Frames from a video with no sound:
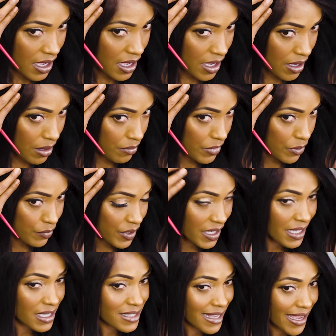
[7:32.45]
Um,
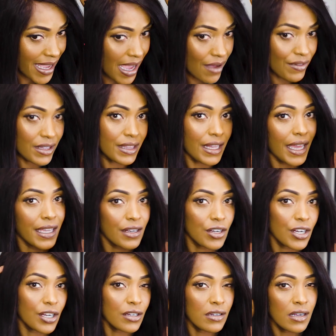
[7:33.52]
because I have a
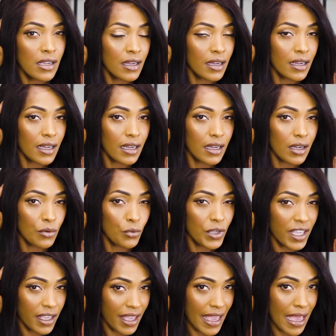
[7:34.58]
lighter uh,
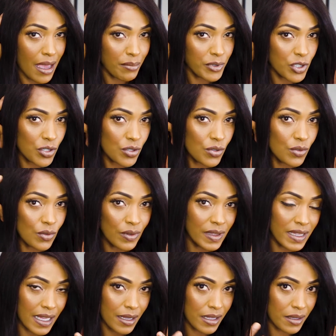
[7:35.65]
wig cap too,
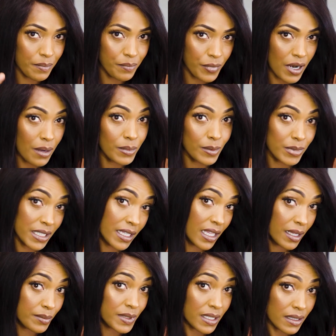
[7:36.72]
that probably
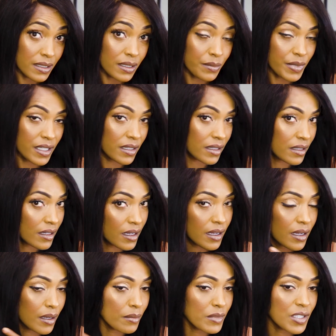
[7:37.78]
helped a little bit.
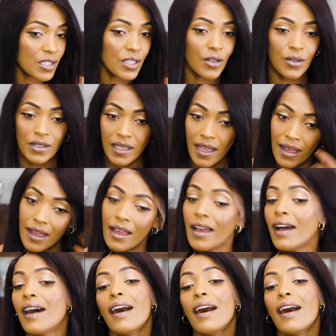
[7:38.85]
Um, so yeah.